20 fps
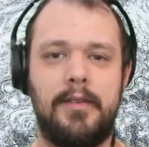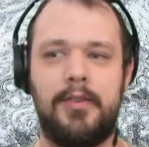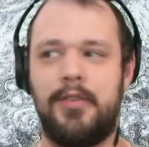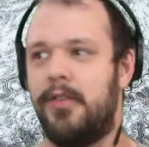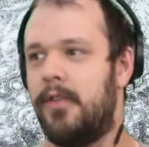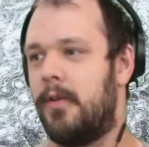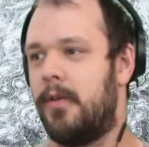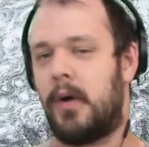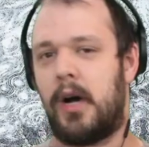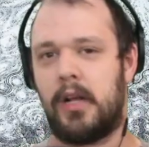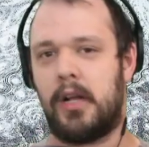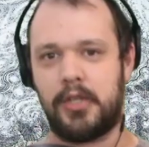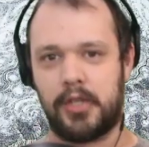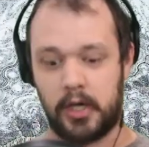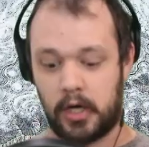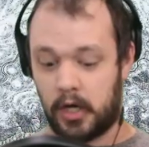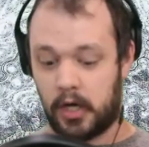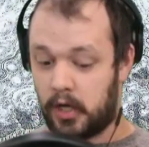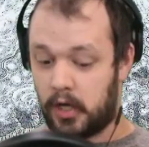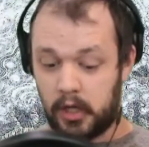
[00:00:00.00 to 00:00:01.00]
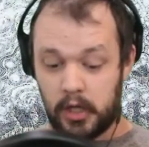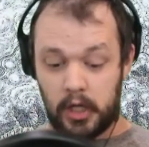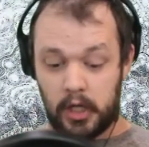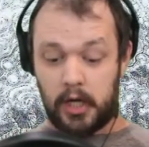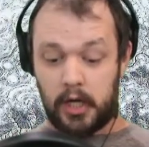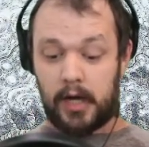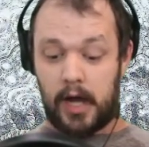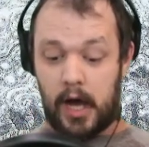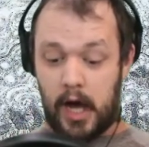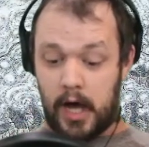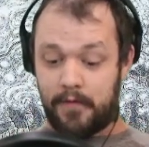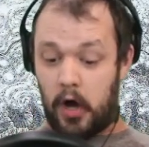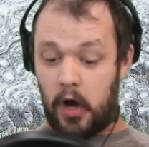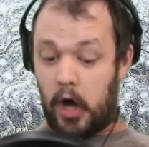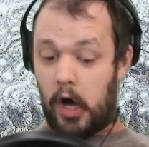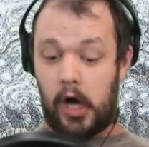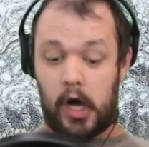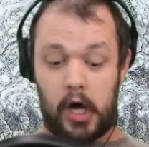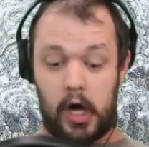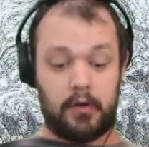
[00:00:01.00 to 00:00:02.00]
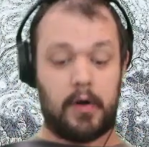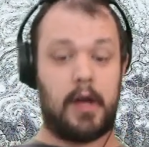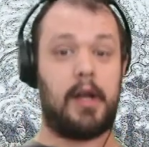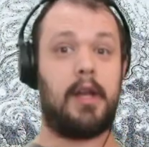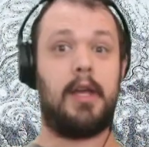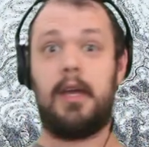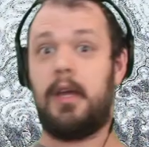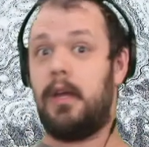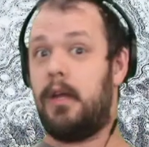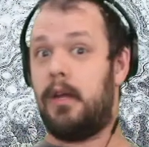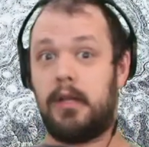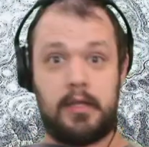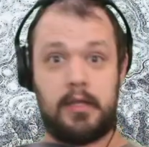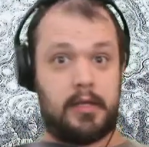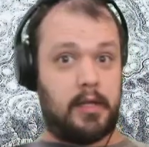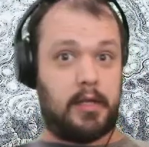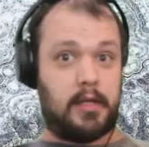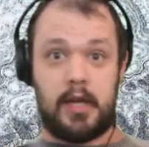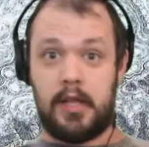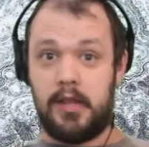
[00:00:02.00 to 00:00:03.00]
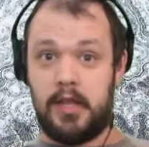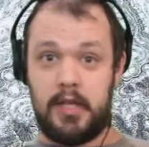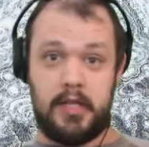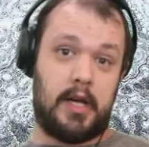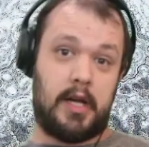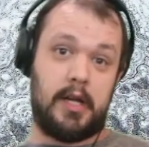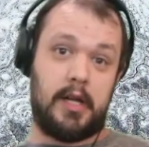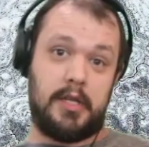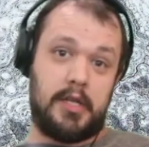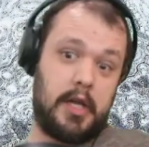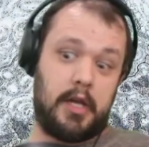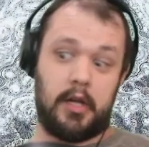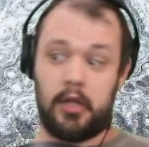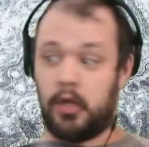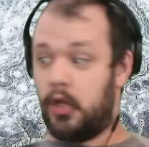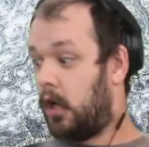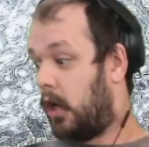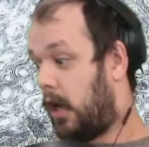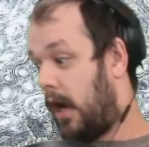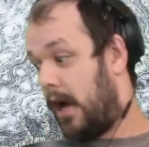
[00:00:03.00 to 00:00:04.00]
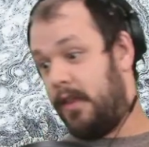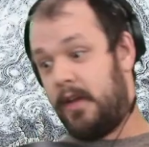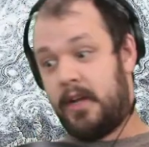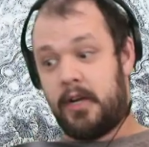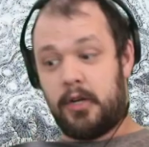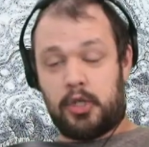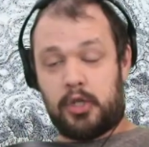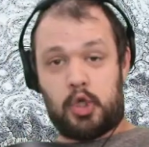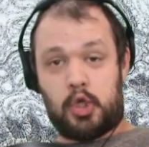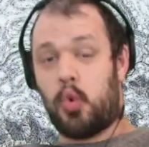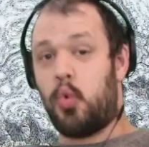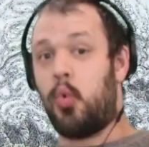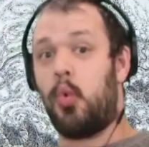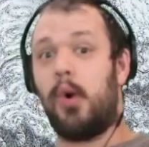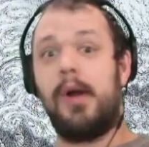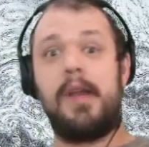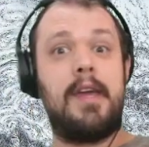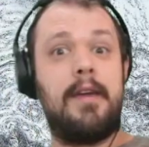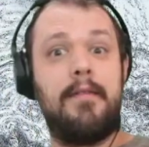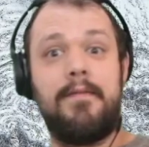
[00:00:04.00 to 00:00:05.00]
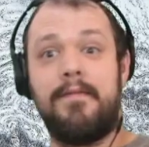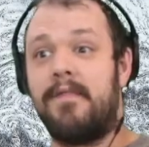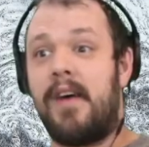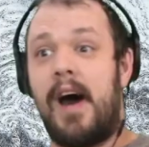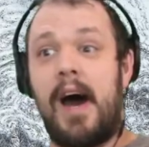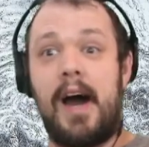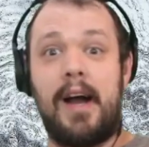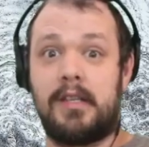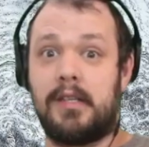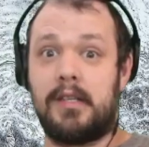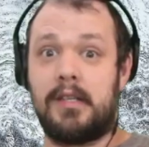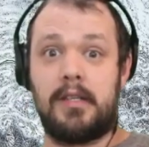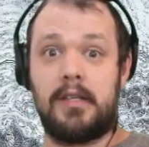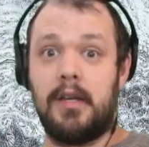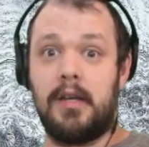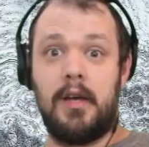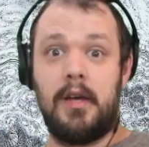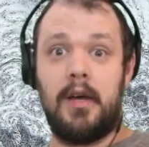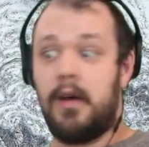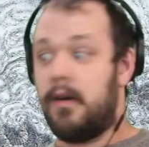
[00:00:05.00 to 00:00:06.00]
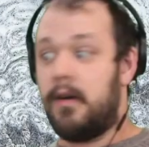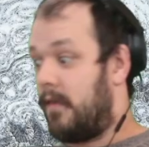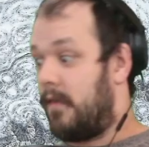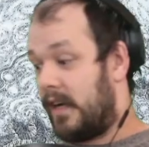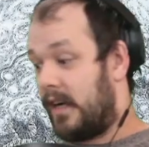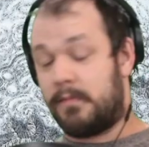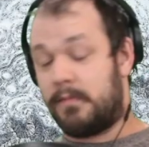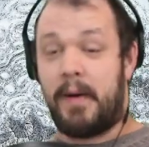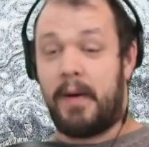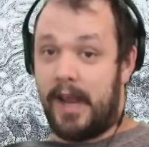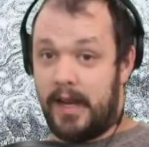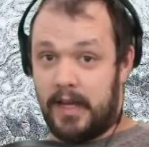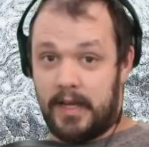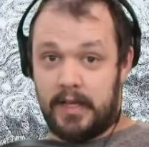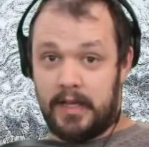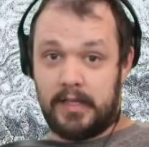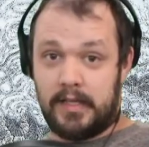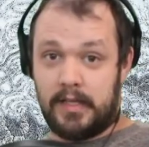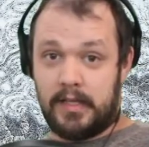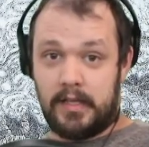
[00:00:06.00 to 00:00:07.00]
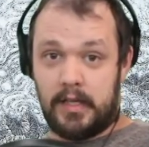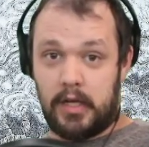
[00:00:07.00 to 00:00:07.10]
to the monster, look, I've already done this hunting. Look, here's 20 fox bodies,